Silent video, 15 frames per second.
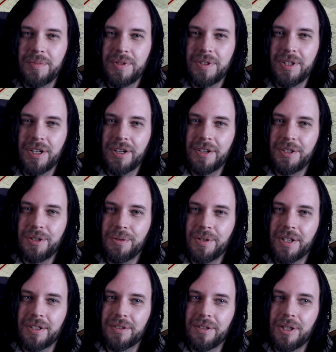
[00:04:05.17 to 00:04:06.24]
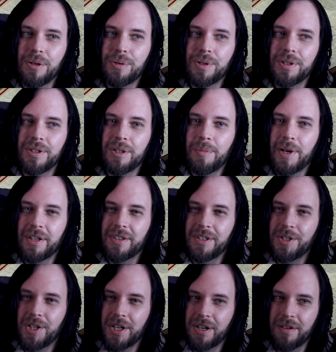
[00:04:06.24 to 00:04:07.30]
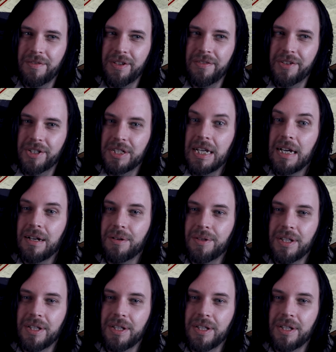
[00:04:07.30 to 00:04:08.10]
talking to another local about the geography of your town.